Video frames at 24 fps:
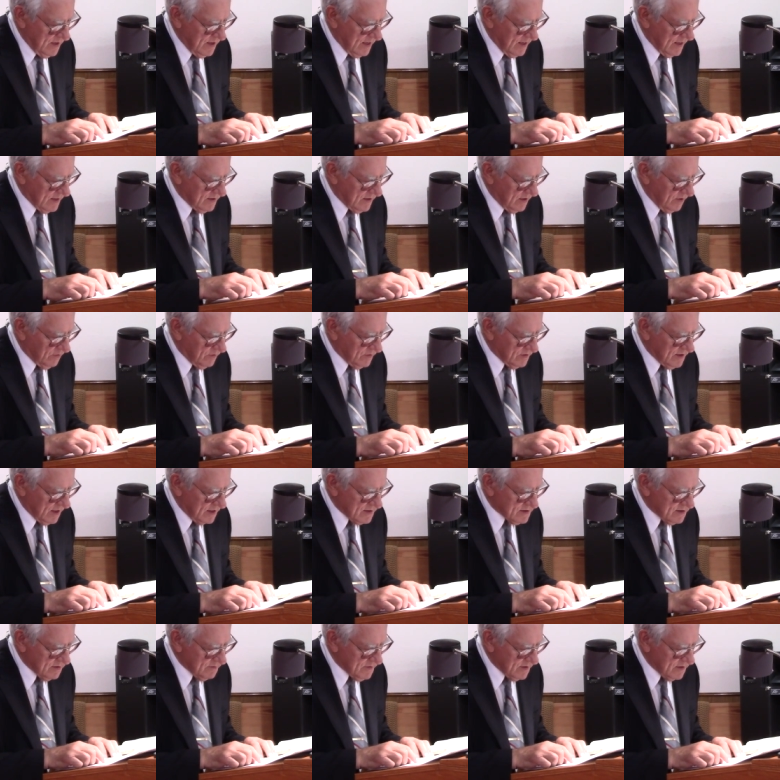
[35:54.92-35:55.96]
in the Old
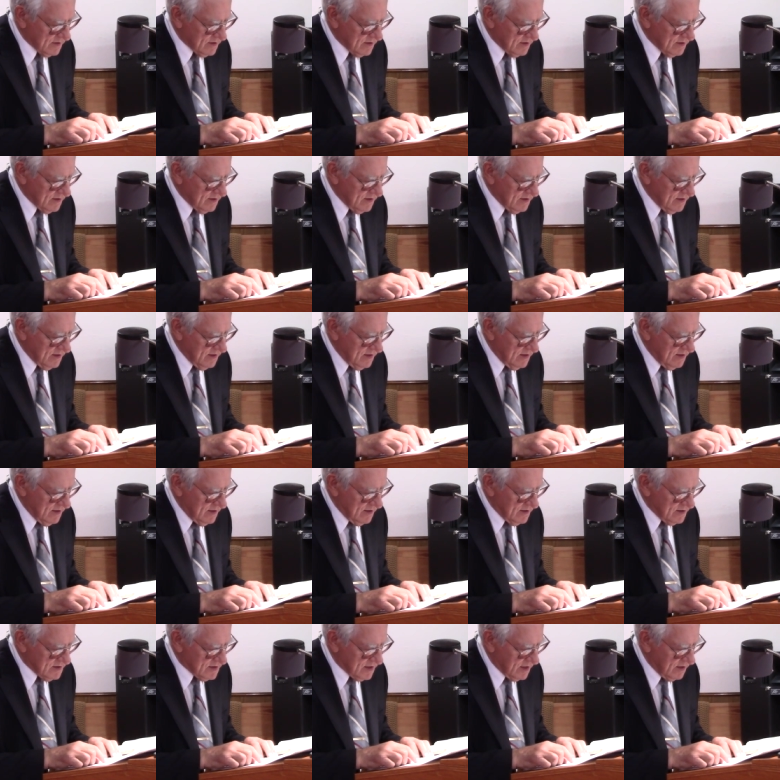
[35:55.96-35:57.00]
Testament,
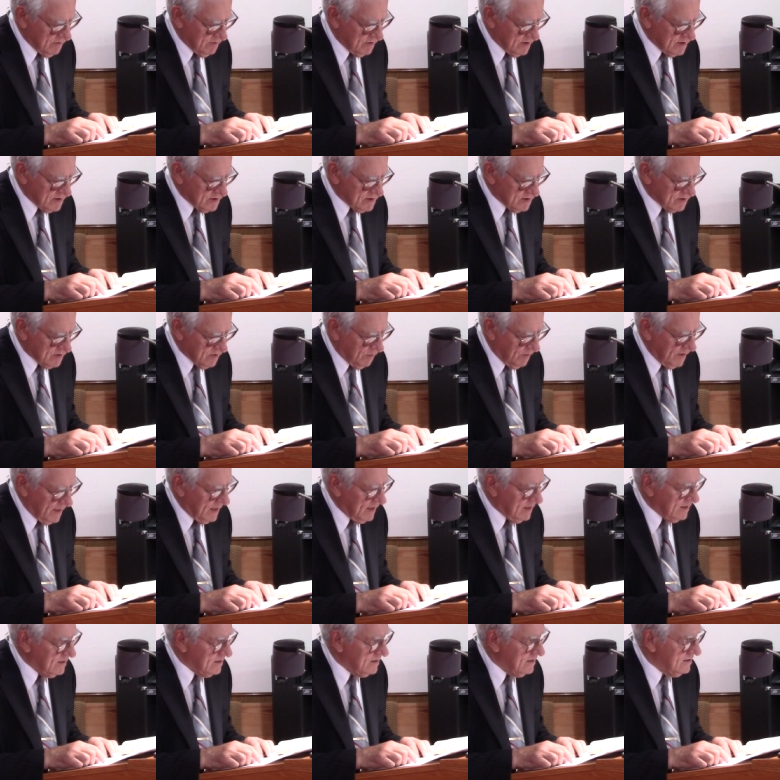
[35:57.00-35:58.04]
she was
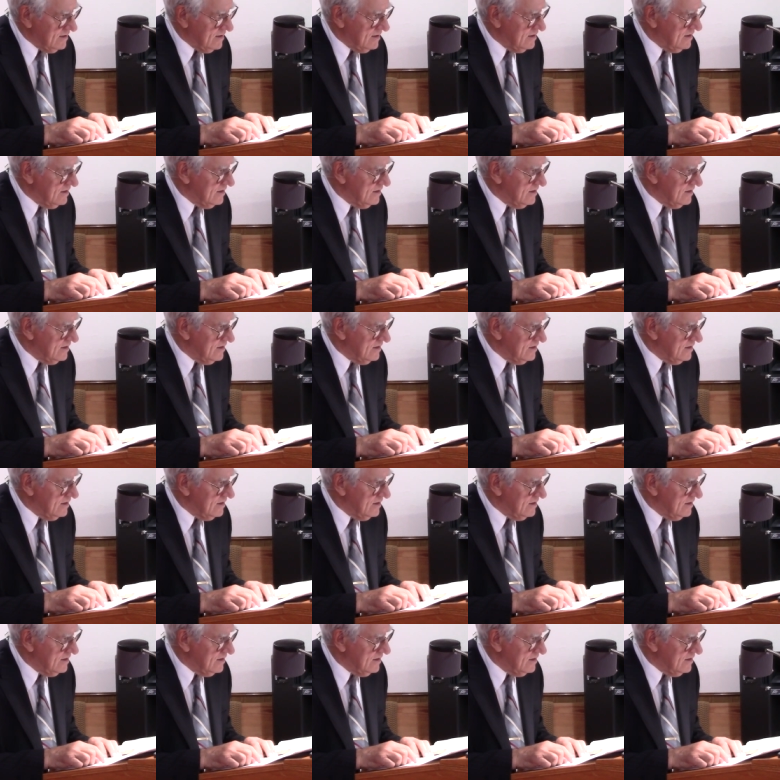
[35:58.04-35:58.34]
queen.